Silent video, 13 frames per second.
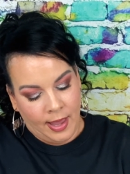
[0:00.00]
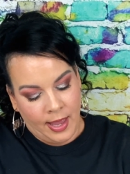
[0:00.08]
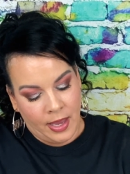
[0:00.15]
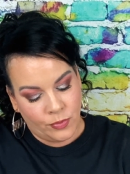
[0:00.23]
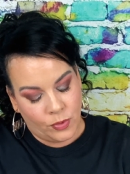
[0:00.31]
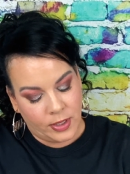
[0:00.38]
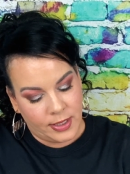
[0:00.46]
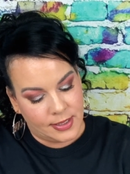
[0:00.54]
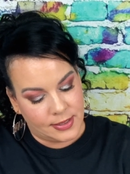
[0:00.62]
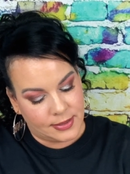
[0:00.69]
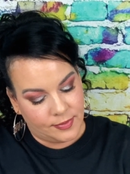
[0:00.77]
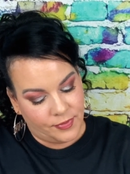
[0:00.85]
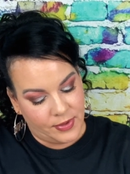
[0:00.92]
And what
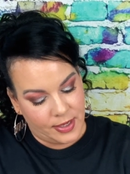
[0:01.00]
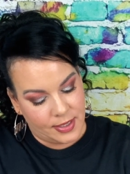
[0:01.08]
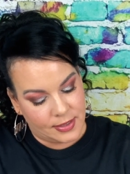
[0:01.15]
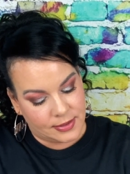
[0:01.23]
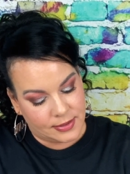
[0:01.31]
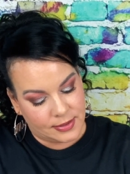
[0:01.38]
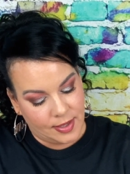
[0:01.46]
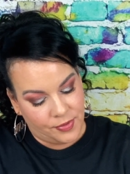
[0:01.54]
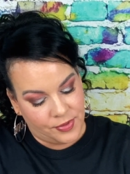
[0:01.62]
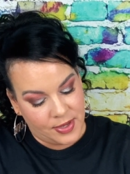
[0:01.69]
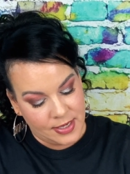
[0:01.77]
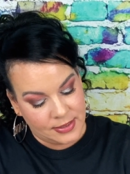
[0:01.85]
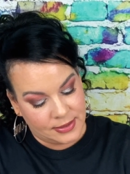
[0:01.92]
is this?
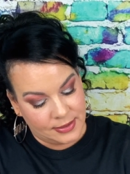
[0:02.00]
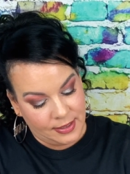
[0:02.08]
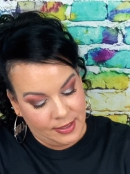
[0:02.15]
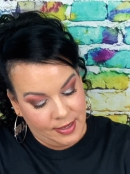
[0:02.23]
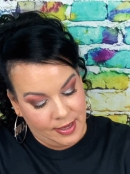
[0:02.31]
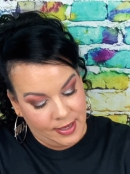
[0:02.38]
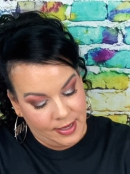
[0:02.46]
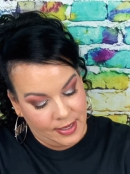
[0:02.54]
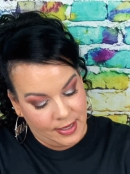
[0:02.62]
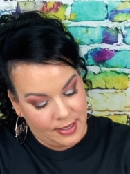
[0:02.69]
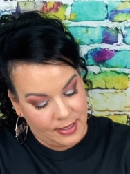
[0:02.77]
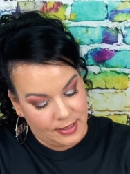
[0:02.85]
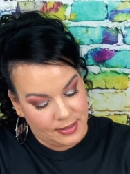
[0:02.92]
This
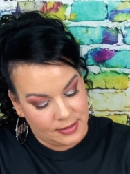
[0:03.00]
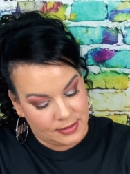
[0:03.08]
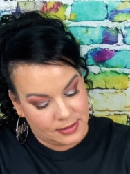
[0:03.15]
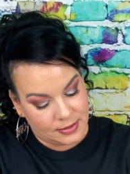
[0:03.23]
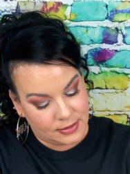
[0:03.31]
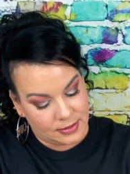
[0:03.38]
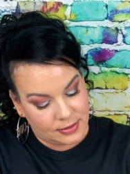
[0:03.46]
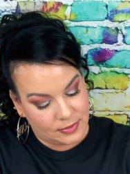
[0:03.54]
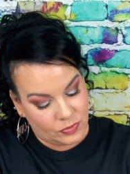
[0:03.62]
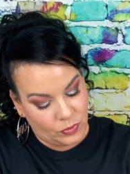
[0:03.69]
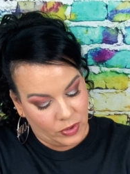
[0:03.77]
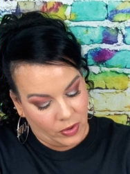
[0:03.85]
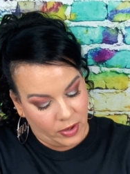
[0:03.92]
is,
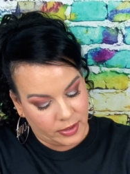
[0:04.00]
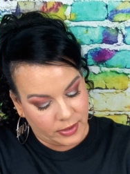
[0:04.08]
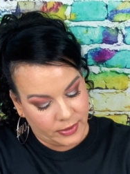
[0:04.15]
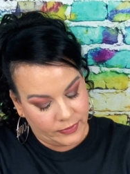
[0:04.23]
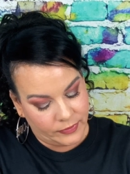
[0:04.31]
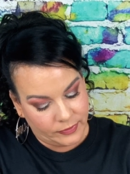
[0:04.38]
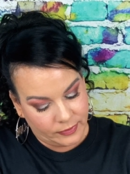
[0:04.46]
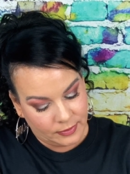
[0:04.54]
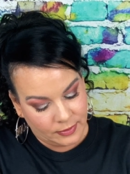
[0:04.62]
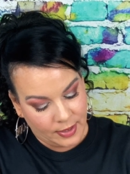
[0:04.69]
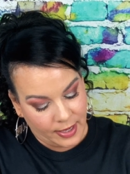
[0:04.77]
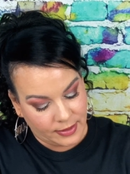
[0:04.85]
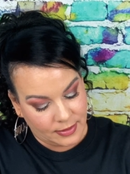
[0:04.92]
what are you?
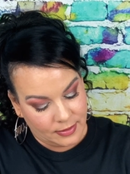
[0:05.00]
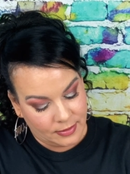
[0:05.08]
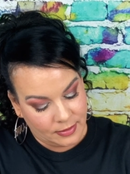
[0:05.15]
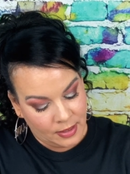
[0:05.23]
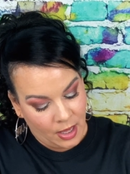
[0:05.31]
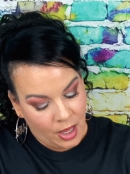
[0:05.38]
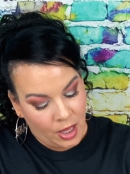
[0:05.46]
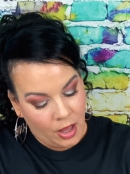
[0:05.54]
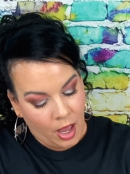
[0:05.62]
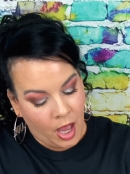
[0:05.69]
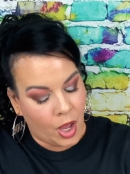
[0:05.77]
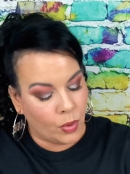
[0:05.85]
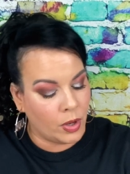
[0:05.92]

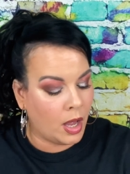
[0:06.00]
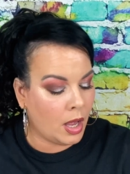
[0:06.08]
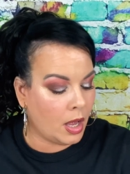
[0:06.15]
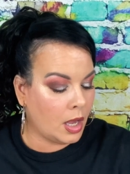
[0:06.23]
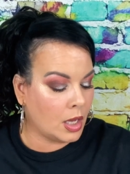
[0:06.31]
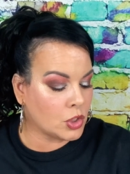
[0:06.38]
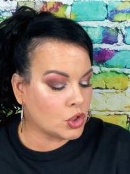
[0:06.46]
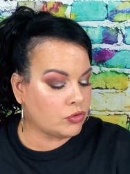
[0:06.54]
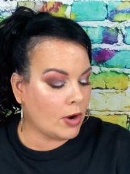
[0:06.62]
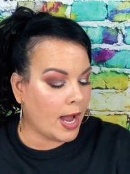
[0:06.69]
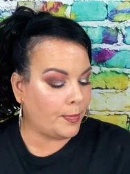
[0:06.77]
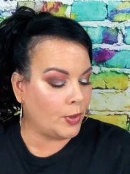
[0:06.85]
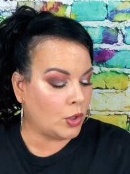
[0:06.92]
Oh, uh,
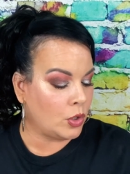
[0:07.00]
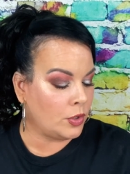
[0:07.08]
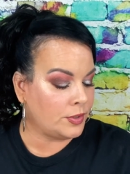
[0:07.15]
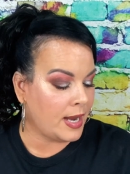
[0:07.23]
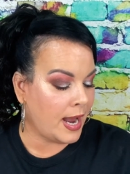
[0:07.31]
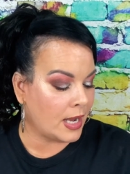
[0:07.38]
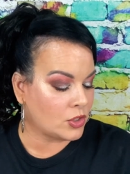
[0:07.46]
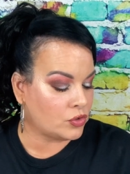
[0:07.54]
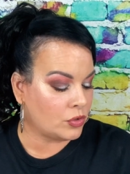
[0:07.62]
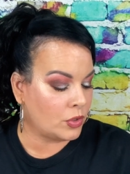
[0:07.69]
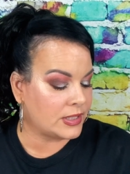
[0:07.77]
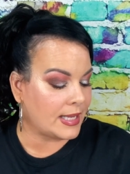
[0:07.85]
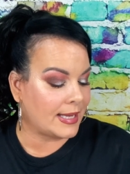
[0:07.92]
Tropical
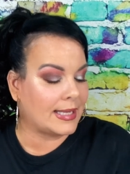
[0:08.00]
Naturals, a